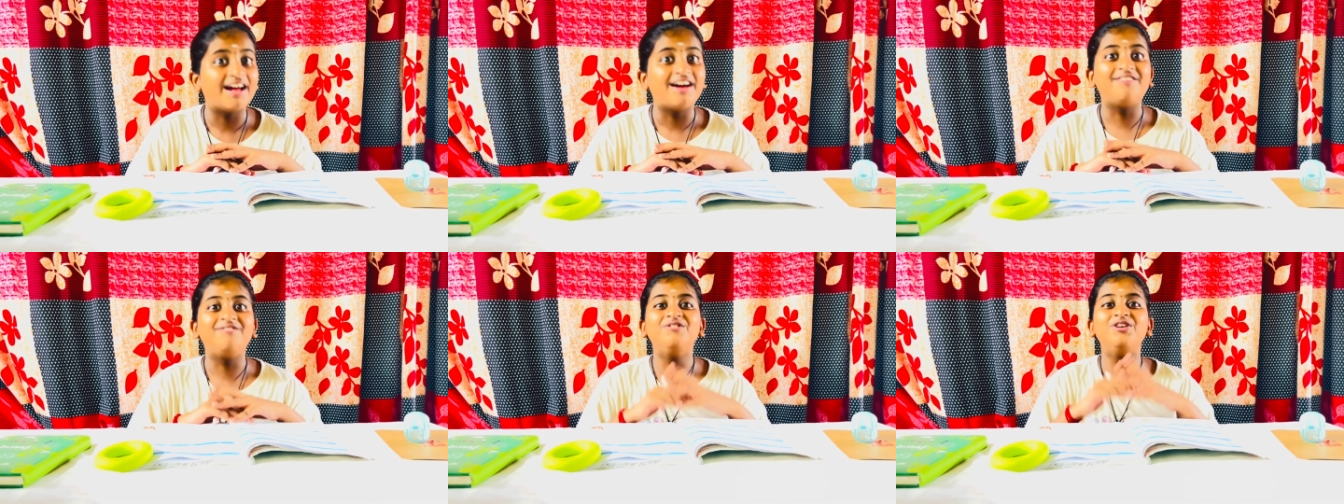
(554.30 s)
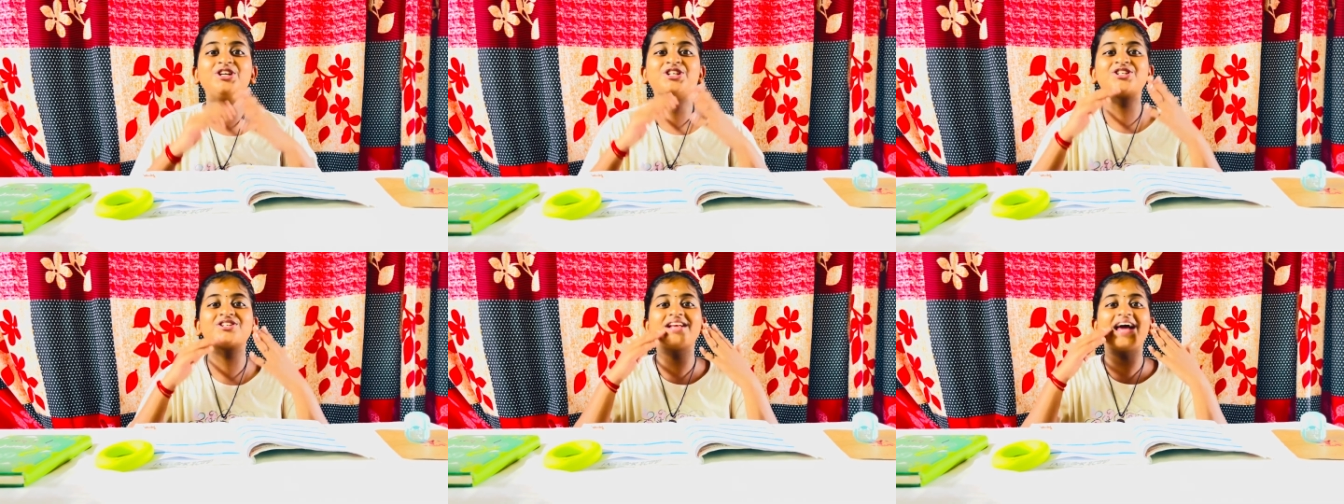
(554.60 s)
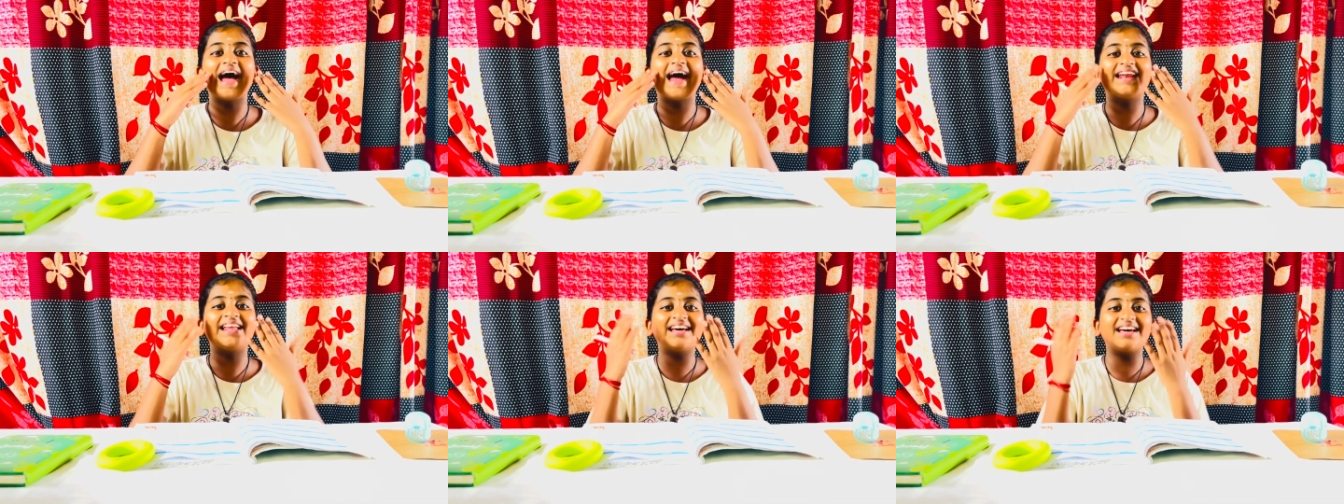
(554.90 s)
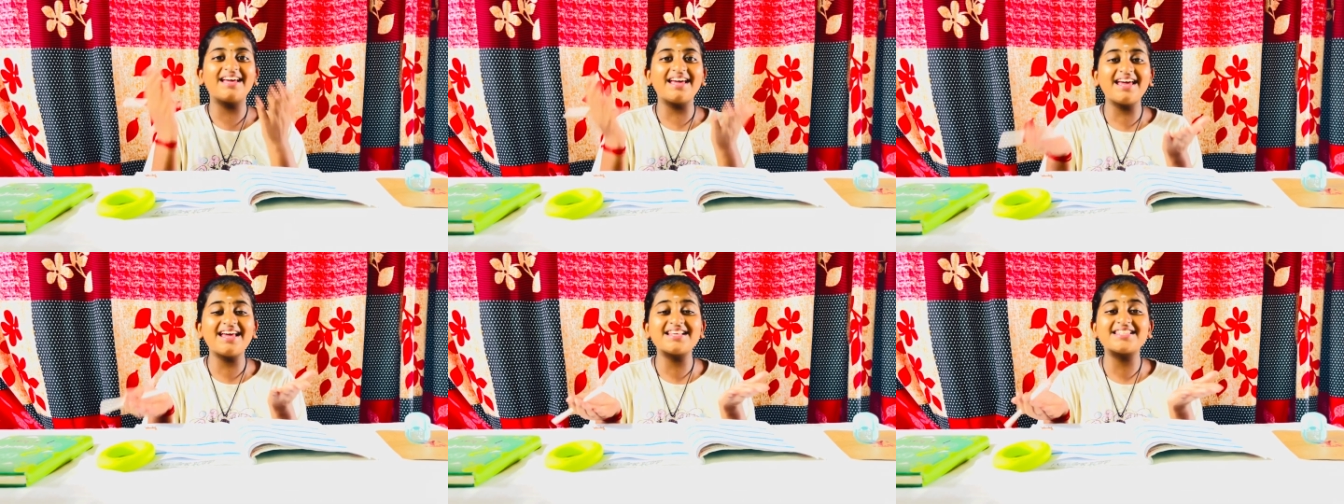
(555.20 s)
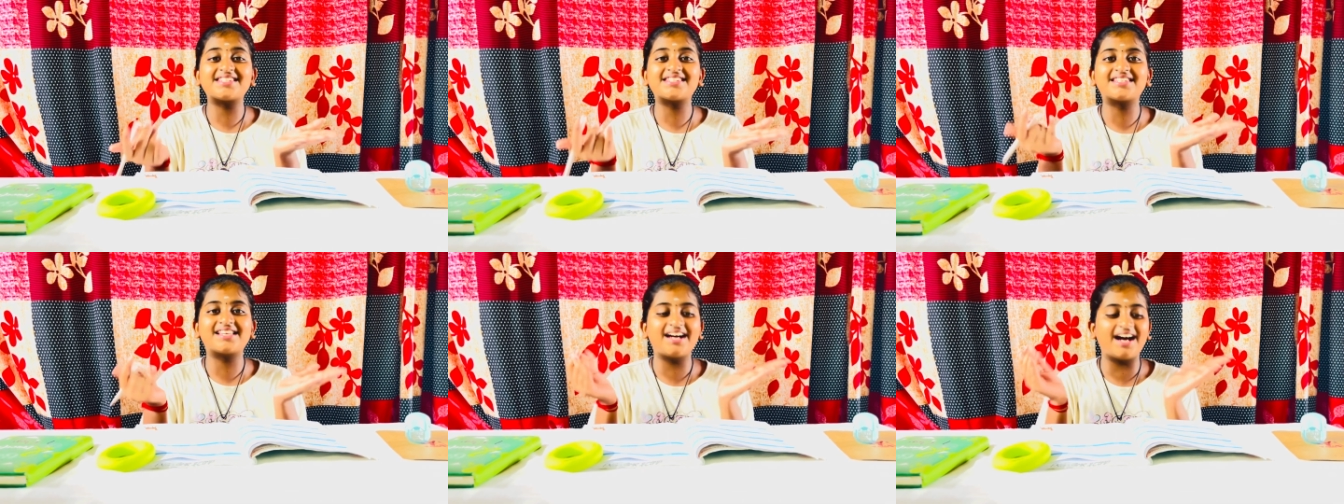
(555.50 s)
We should add a
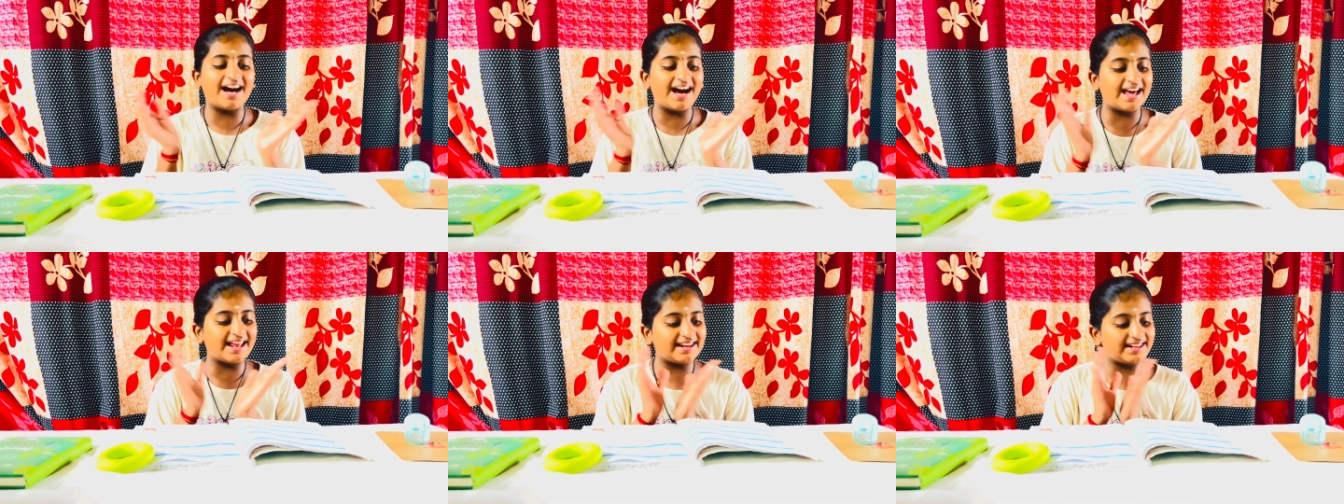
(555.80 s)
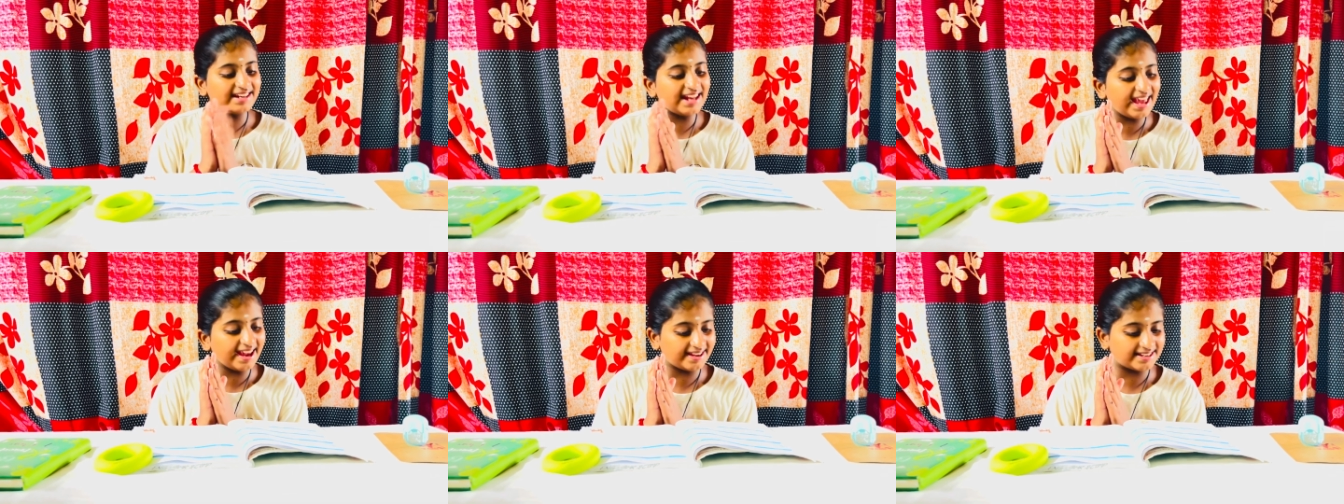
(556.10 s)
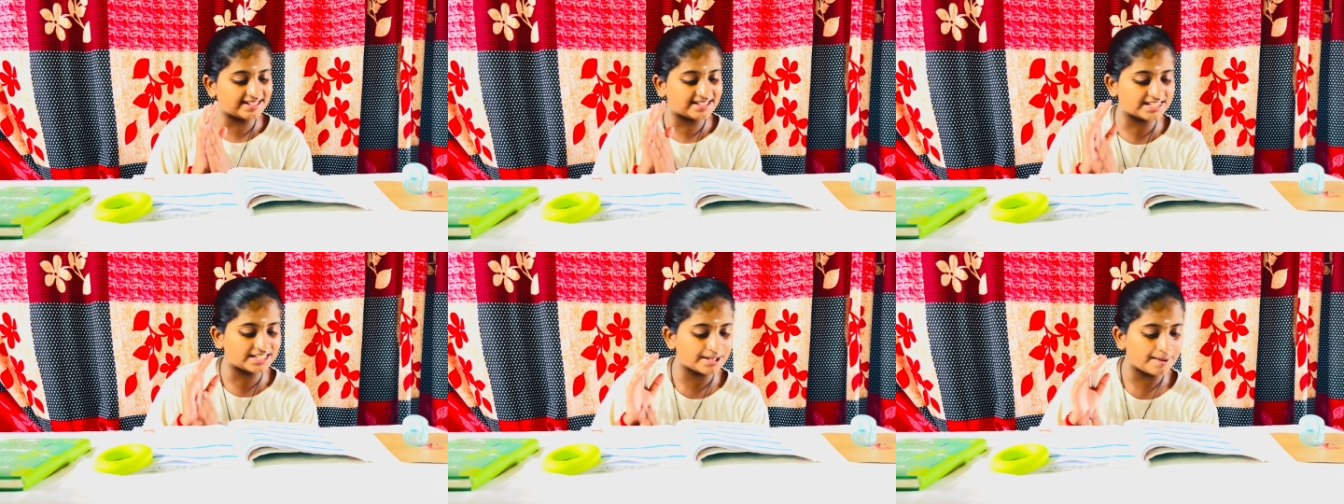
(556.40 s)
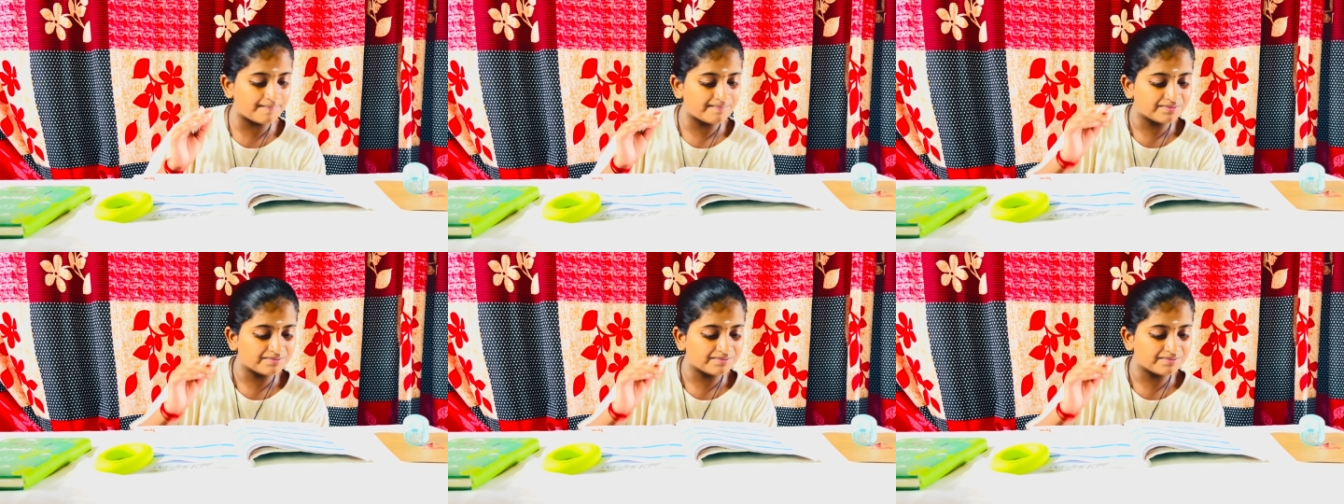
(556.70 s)
S, correct.